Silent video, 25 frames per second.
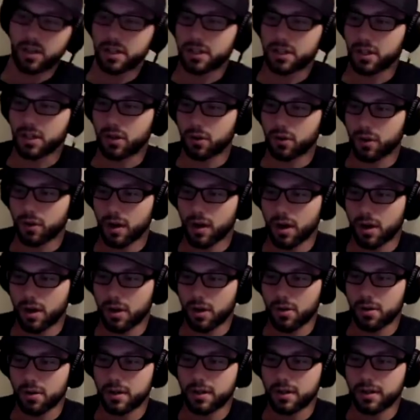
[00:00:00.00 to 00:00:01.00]
to
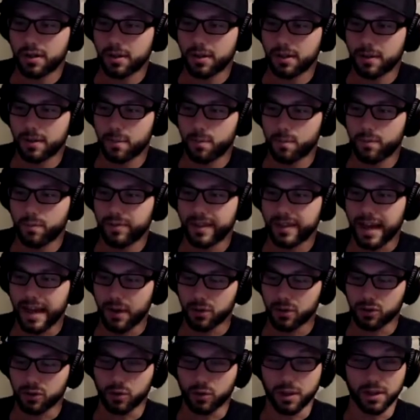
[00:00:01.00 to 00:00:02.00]
grow, that
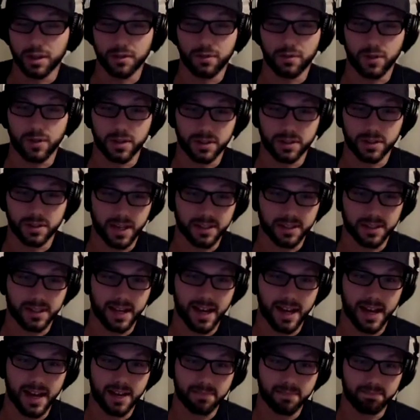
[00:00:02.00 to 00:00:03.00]
was one of the first thoughts I
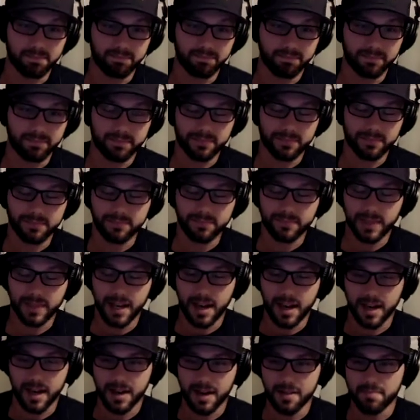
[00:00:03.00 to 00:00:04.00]
had.
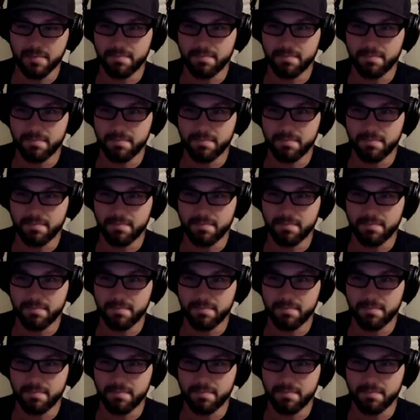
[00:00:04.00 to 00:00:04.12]
Now,